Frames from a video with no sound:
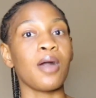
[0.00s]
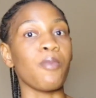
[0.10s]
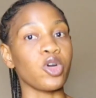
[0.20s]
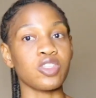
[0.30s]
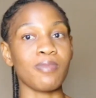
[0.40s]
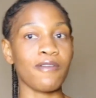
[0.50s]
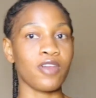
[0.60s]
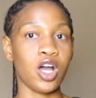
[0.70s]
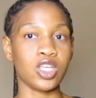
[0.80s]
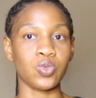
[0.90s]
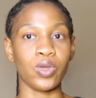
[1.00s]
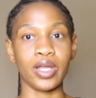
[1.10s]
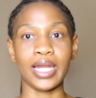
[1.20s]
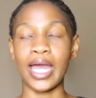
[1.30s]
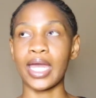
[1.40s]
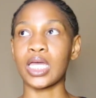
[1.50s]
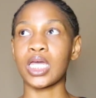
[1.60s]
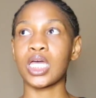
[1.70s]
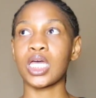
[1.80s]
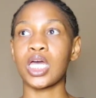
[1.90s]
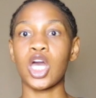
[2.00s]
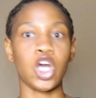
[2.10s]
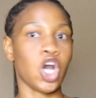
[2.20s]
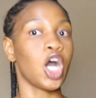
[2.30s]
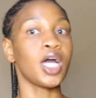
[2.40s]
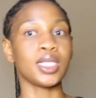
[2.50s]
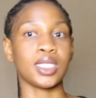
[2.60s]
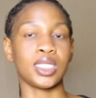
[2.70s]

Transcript: most of my vlogs were like gone.